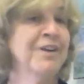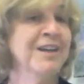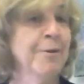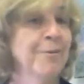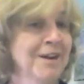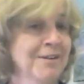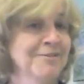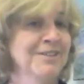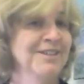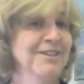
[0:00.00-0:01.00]
working
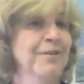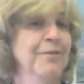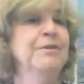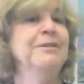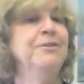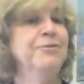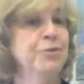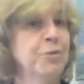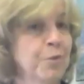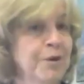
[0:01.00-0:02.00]
around, when you
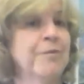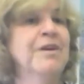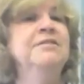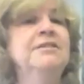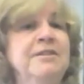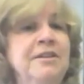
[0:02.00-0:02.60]
do the workarounds, then